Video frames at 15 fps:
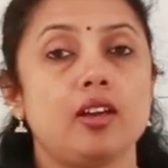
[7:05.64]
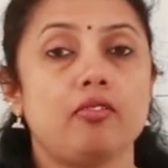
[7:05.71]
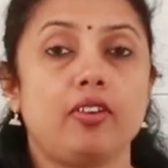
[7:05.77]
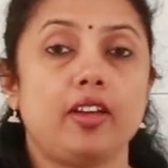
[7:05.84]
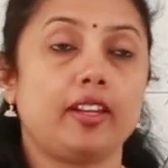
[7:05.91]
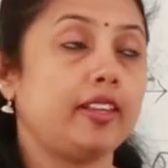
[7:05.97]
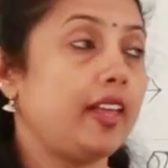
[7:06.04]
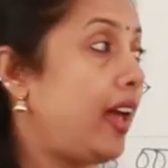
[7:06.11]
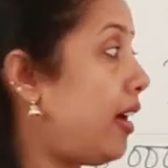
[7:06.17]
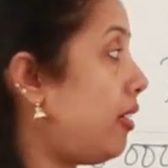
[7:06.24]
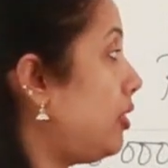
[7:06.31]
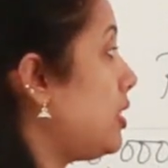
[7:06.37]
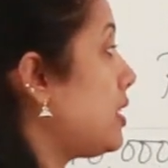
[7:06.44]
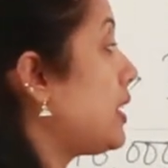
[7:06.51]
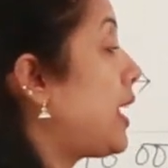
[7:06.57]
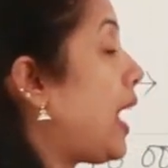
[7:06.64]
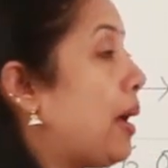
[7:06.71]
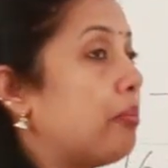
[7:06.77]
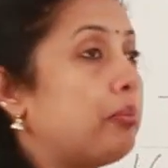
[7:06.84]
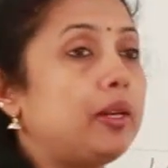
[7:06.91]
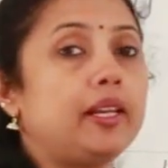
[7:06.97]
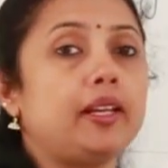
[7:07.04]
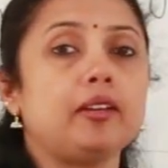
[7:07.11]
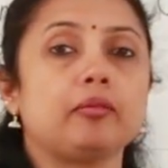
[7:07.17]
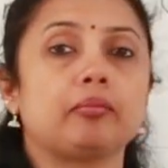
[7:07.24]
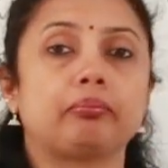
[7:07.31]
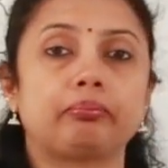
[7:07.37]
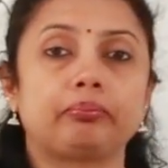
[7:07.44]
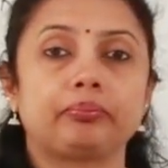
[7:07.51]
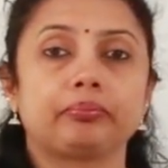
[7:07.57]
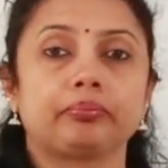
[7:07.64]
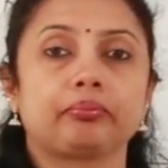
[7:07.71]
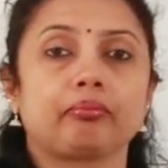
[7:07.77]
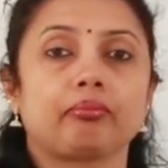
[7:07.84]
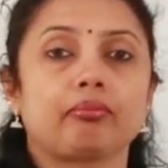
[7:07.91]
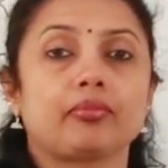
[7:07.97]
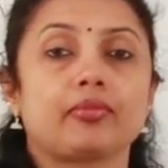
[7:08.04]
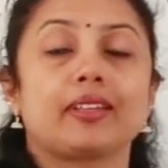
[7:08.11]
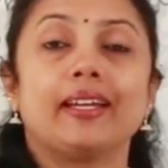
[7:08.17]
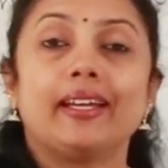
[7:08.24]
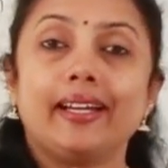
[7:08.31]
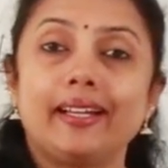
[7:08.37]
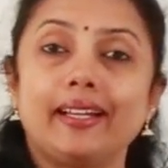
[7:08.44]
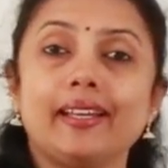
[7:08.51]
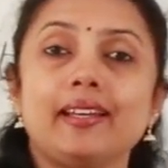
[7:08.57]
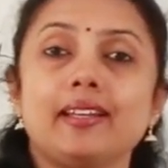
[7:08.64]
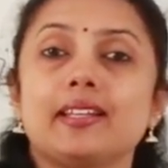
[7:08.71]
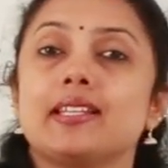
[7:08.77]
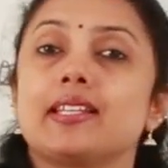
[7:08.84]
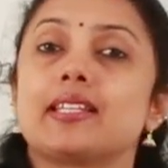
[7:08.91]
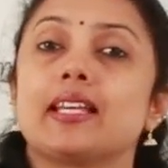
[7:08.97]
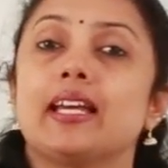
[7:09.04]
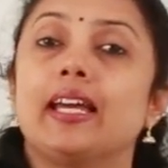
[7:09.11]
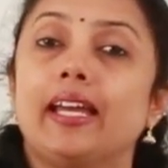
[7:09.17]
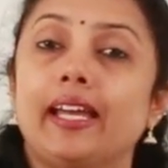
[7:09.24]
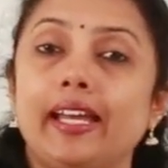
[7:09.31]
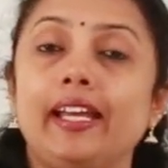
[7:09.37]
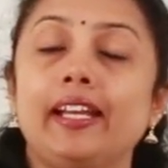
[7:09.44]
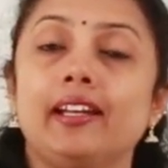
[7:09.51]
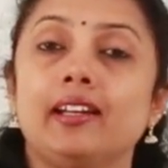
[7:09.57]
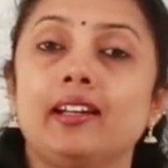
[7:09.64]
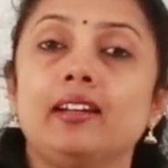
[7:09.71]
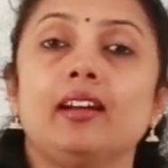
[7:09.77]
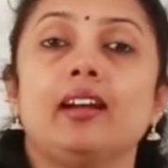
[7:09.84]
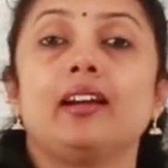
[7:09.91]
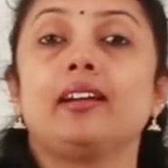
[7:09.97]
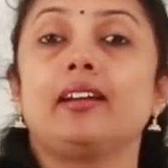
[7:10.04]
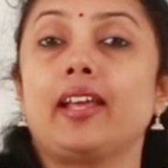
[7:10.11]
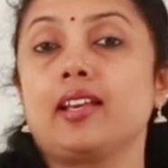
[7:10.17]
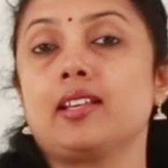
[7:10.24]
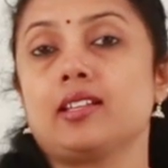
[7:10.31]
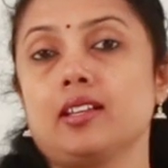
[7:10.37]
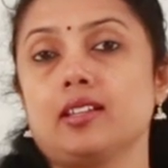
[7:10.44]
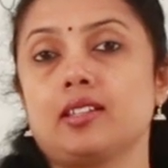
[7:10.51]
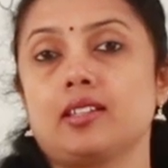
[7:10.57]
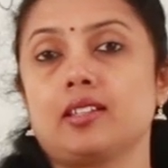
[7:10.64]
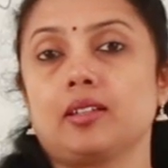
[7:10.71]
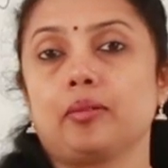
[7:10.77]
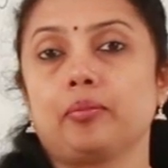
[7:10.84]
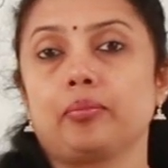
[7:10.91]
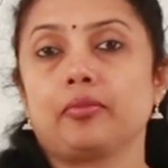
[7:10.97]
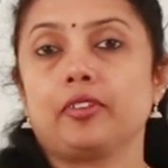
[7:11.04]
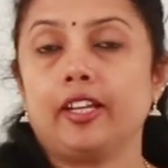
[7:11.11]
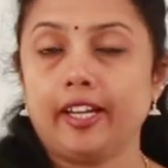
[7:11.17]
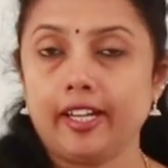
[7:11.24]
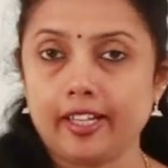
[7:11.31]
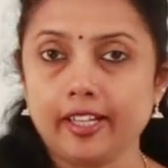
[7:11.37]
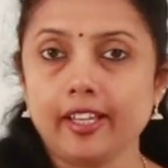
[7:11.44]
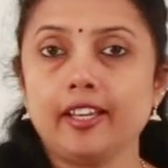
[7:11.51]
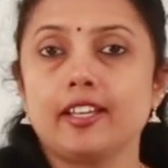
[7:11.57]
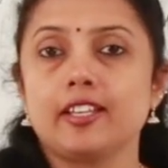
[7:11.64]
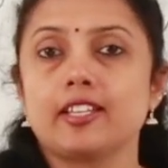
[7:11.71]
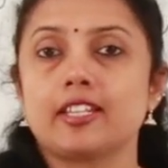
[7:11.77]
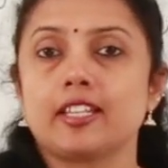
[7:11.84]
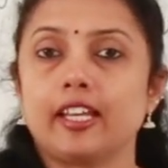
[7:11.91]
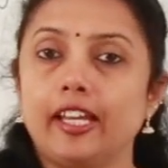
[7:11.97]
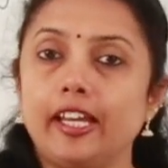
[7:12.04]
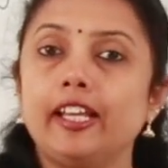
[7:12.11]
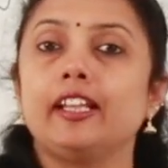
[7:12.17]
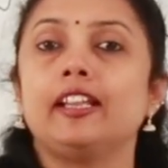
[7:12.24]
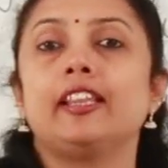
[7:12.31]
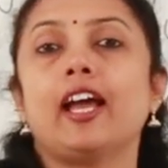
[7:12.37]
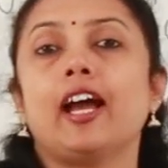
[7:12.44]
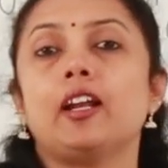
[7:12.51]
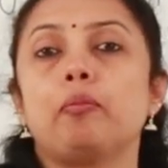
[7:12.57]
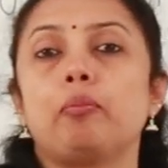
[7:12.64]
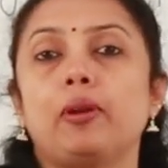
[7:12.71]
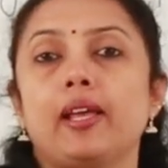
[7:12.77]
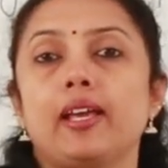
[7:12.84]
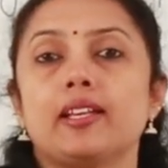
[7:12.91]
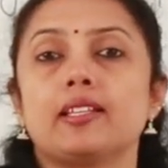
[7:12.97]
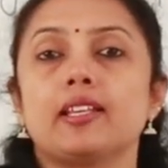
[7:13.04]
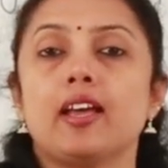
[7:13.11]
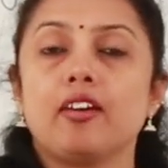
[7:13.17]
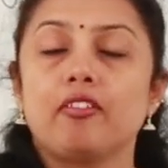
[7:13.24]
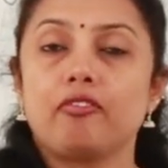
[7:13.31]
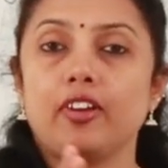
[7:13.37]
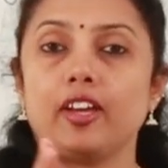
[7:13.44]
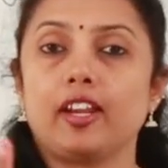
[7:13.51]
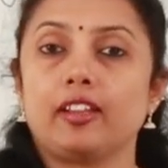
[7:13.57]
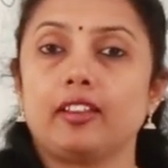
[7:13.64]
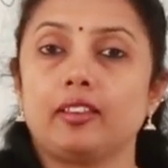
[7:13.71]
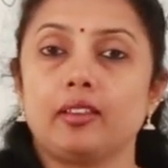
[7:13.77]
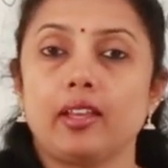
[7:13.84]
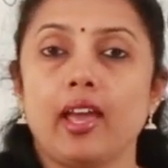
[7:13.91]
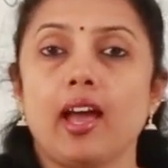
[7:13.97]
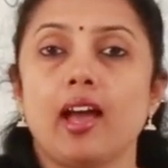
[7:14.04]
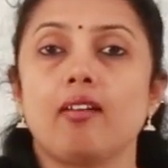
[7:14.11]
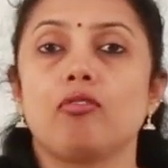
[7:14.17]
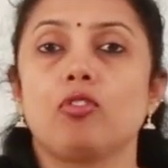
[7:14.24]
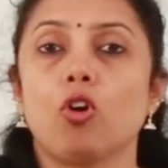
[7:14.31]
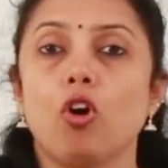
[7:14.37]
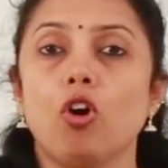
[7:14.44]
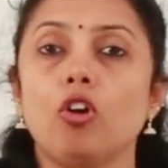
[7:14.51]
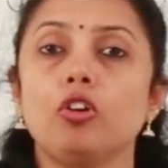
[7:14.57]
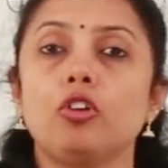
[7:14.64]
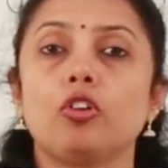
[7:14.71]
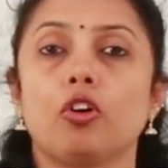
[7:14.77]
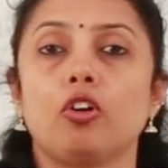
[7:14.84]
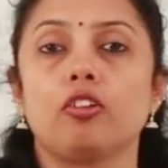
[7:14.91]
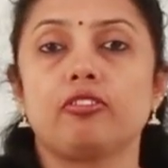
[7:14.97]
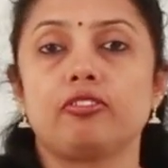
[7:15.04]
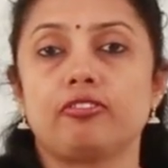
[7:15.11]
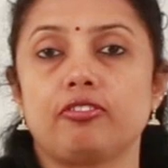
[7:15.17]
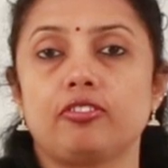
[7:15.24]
where they have this gambling? It is in Texas. It is in that place where they have lot of